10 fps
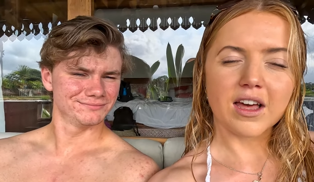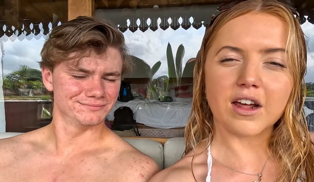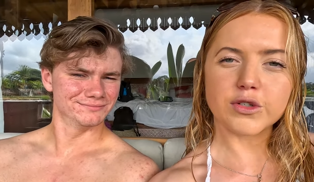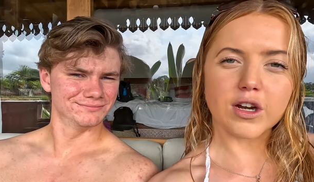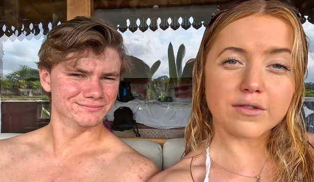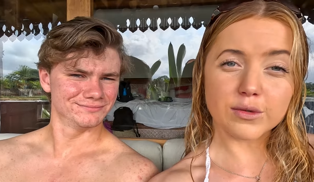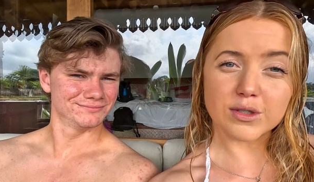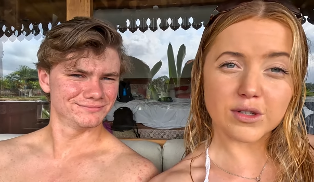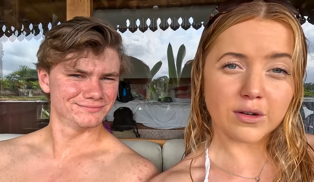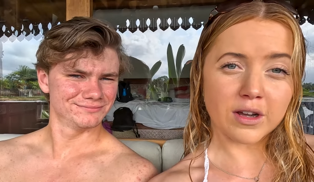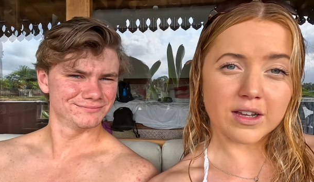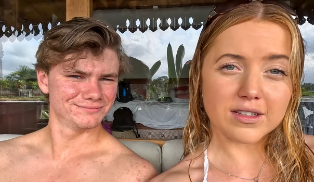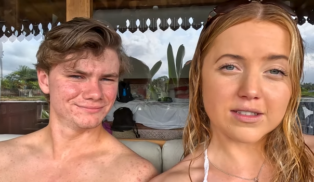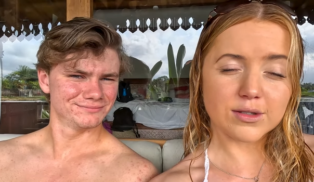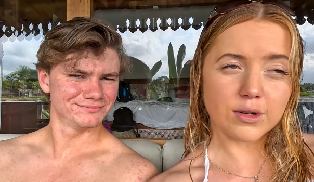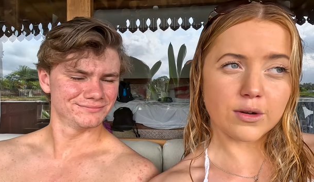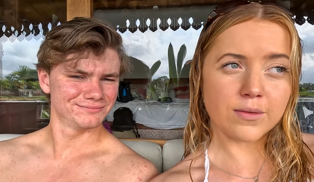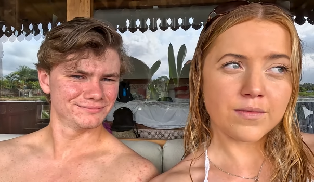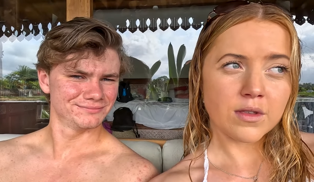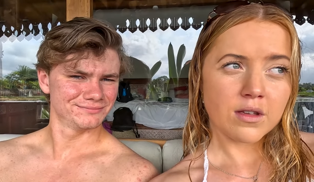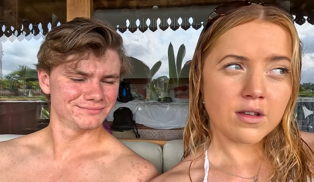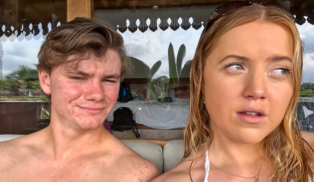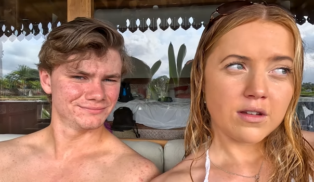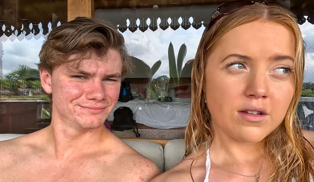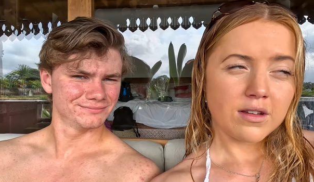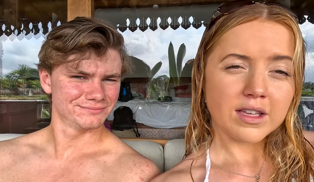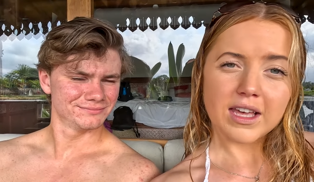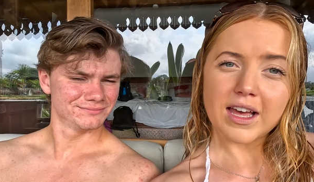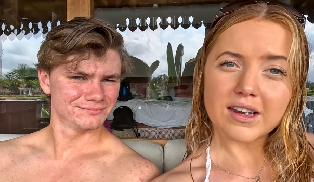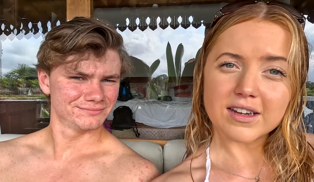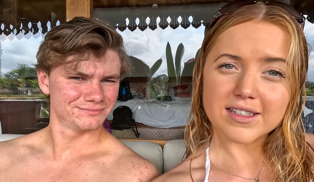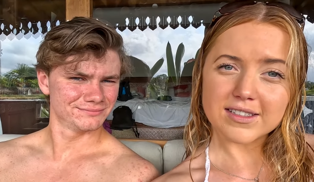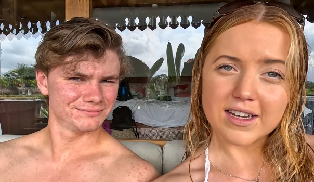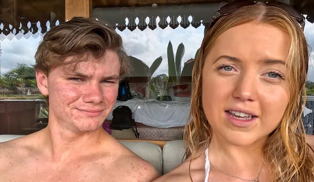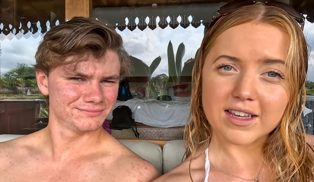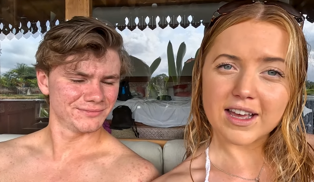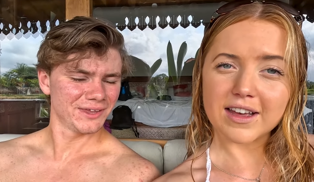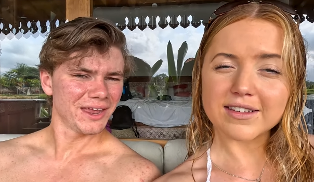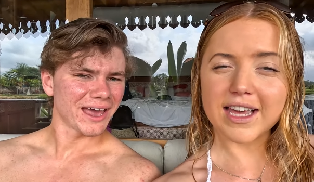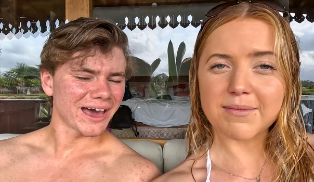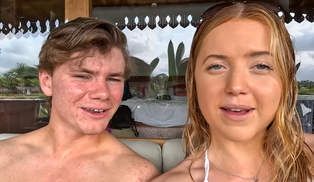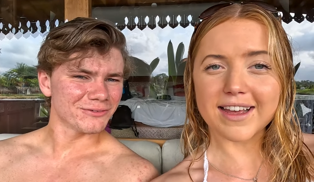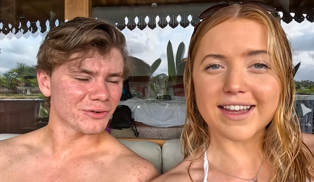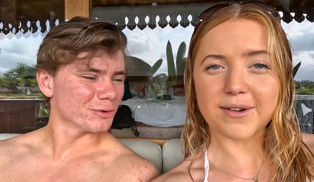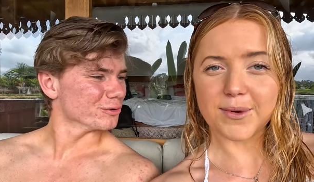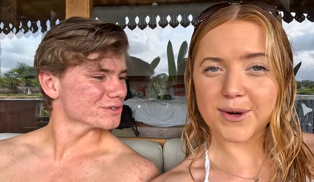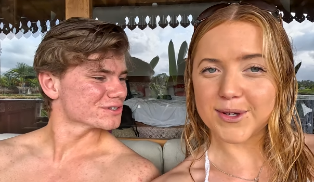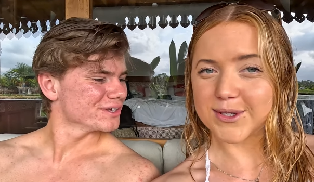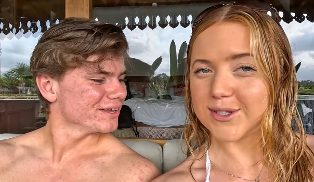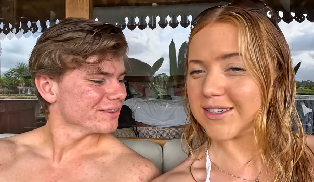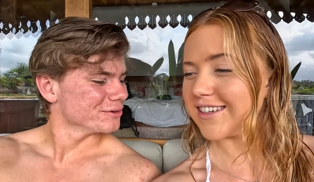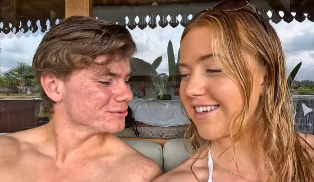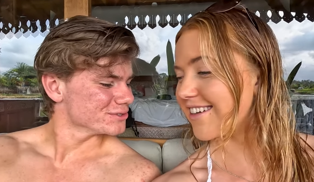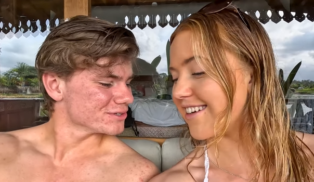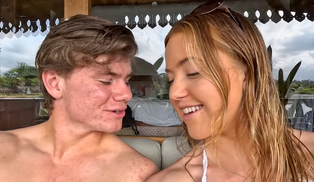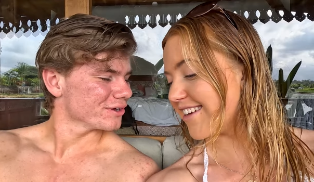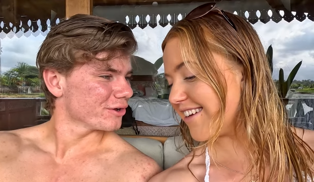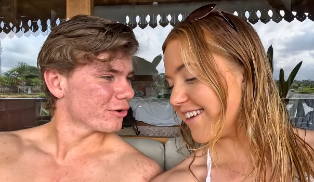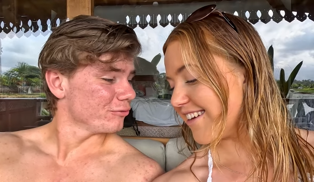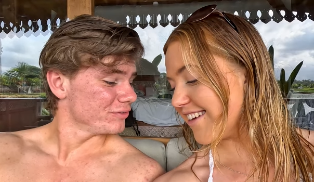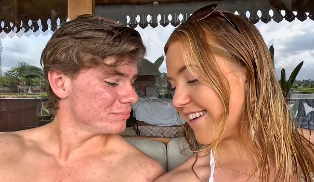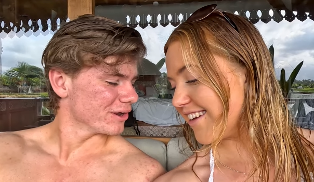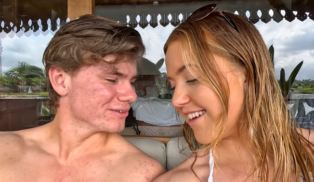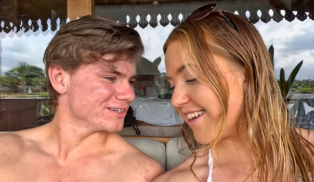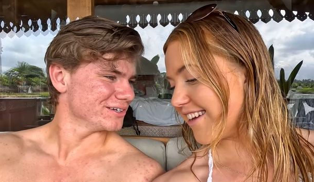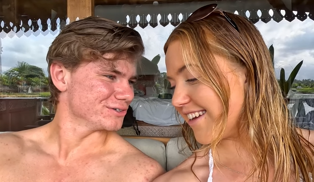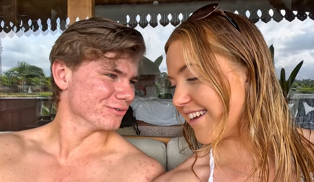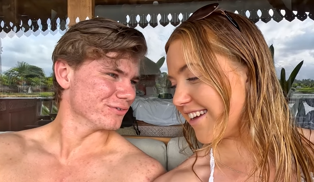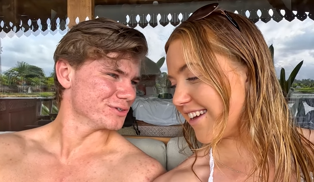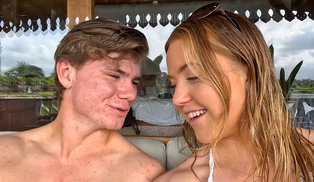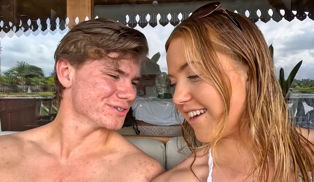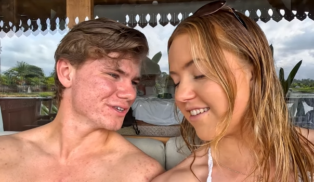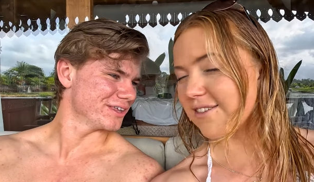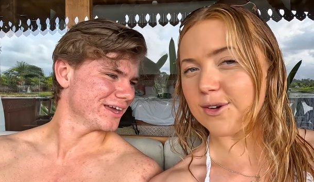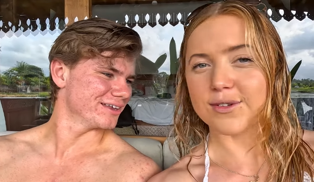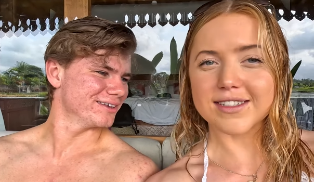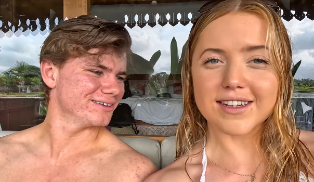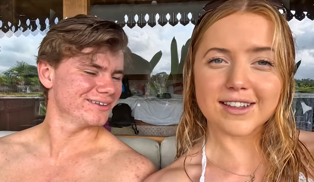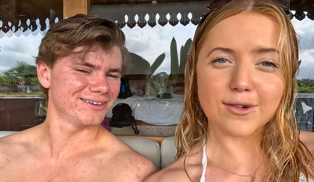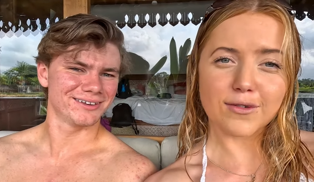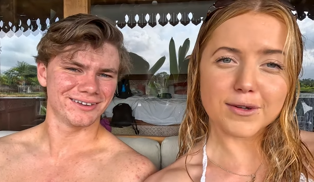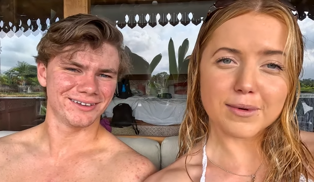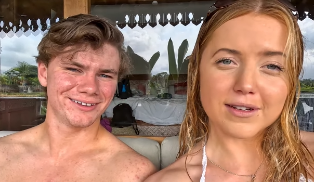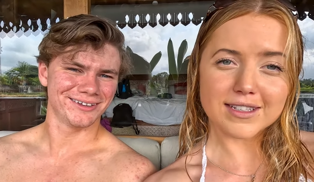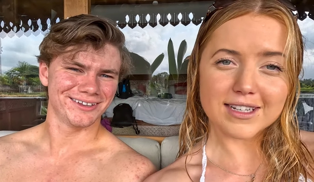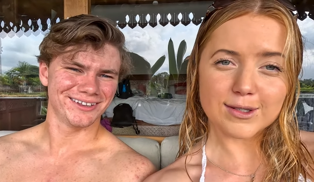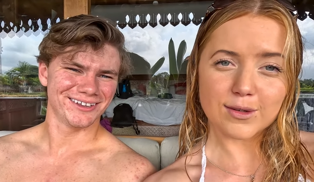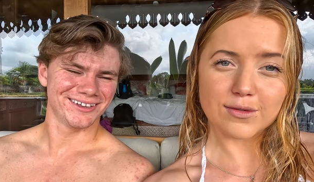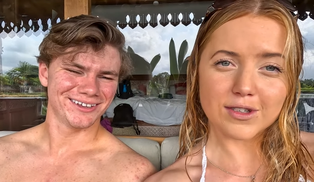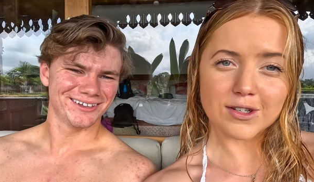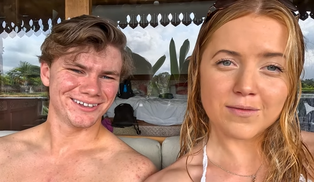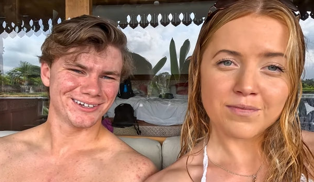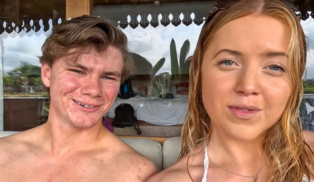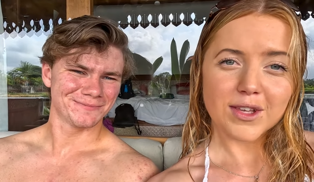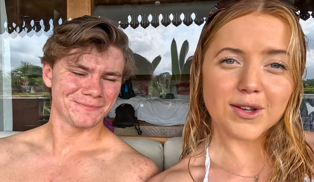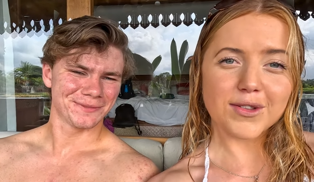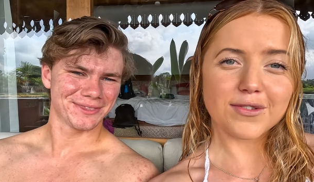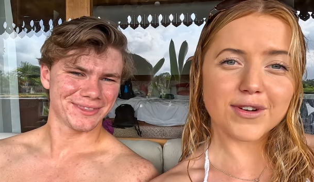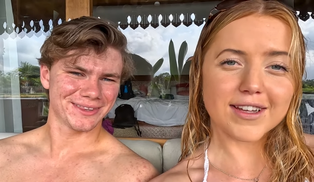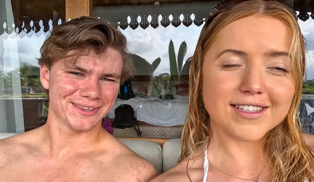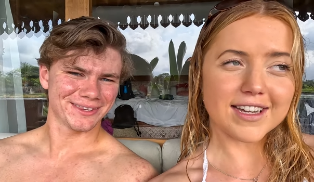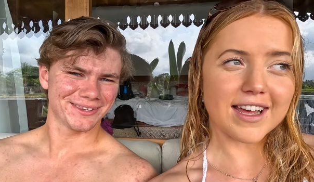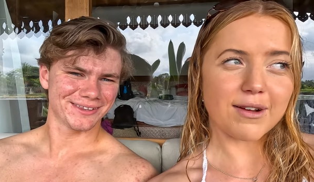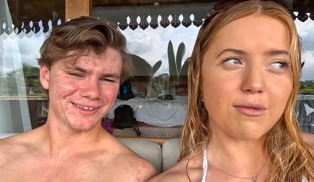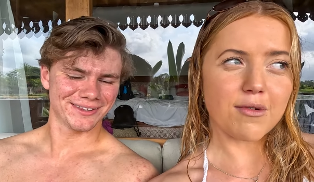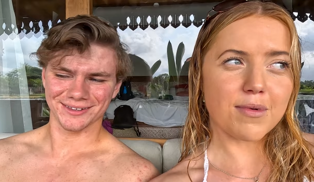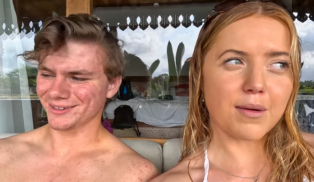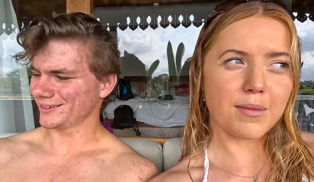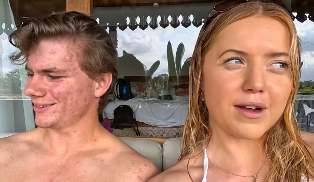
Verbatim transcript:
Speaker 1: and our driver was so nice. So yeah, had a nice day. Came and back, had a wash.
Speaker 2: There was a coffee plantation offered to us at the end. There was
Speaker 1: another coffee plantation offered. You know, on the first day when we were coming